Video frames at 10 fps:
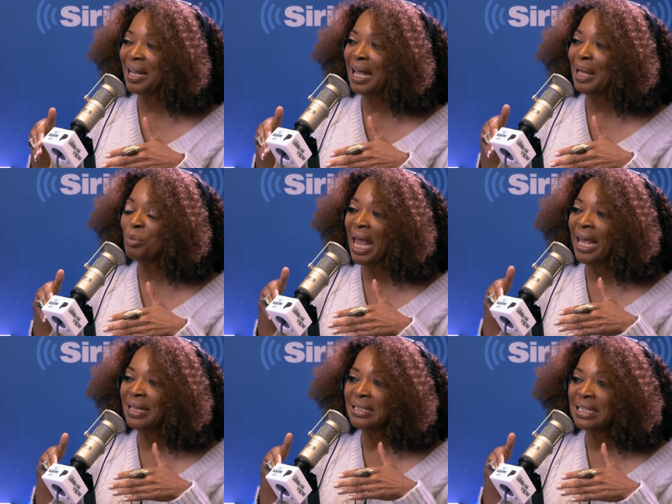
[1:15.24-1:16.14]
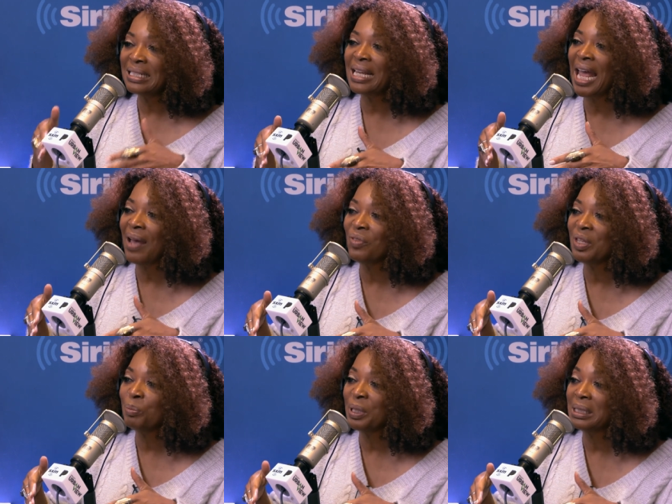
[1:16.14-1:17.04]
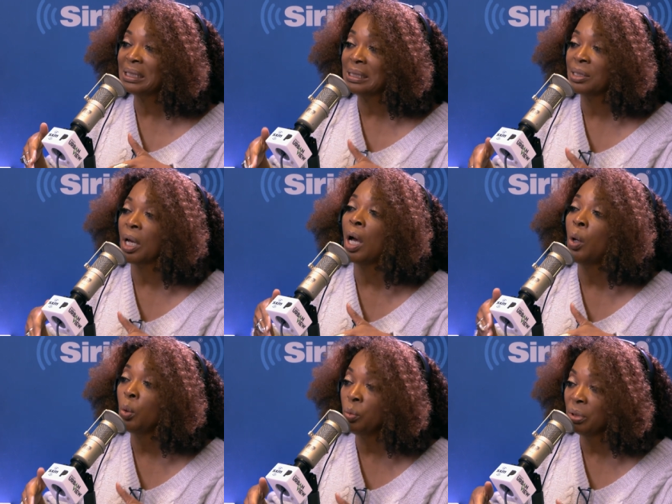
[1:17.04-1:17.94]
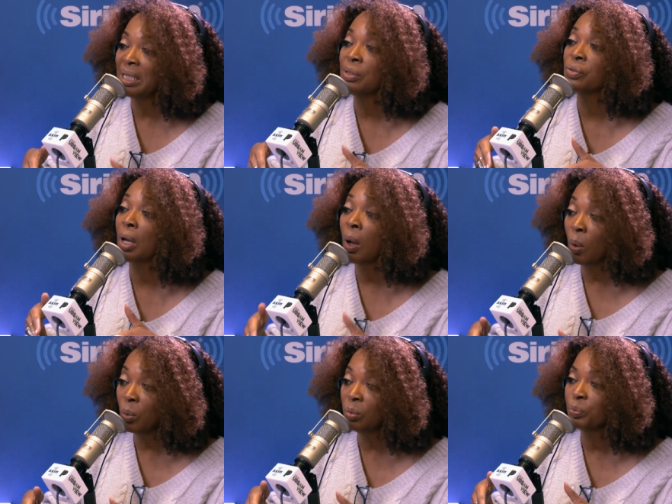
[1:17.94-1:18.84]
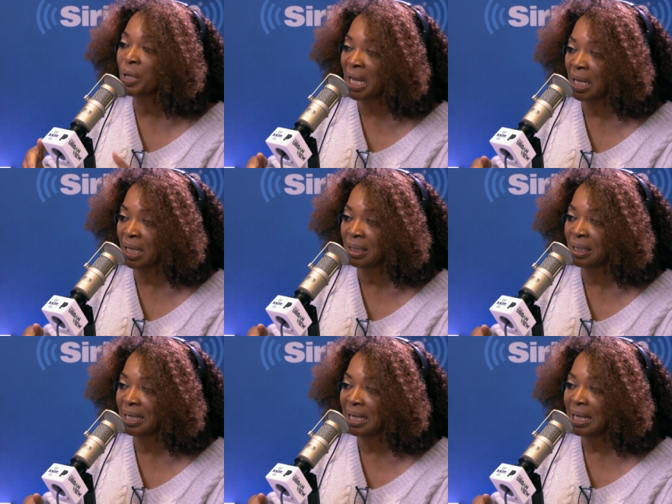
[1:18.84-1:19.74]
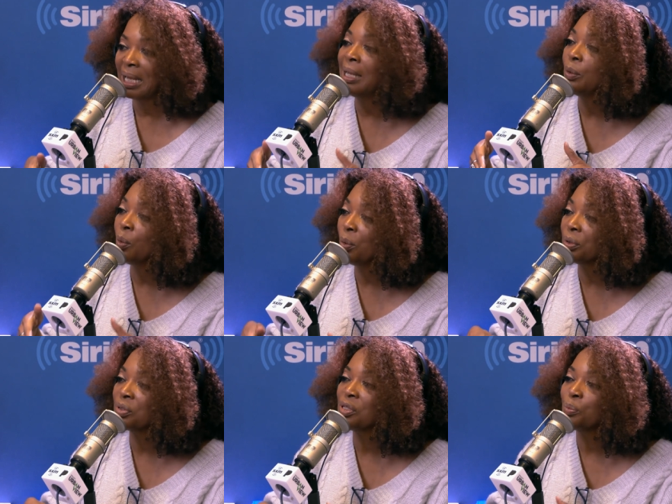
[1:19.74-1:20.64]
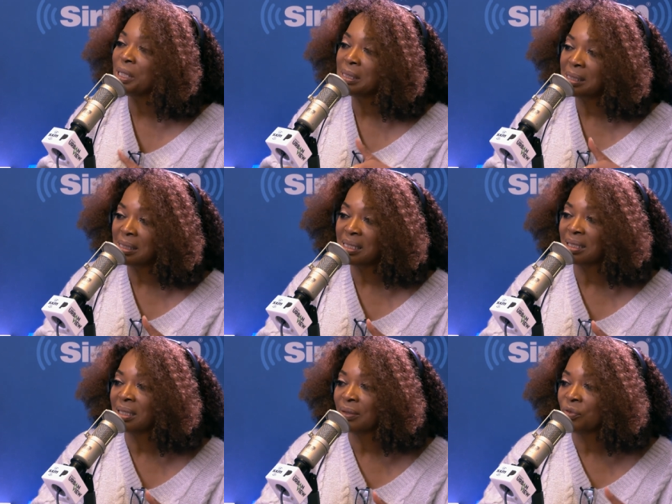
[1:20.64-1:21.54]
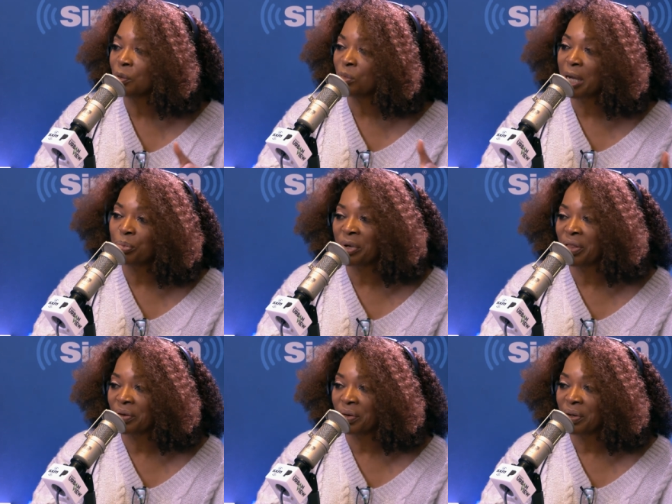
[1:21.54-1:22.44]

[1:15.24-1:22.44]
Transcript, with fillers: and didn't have the ability to own his own pain in order to be sensitive to my brother.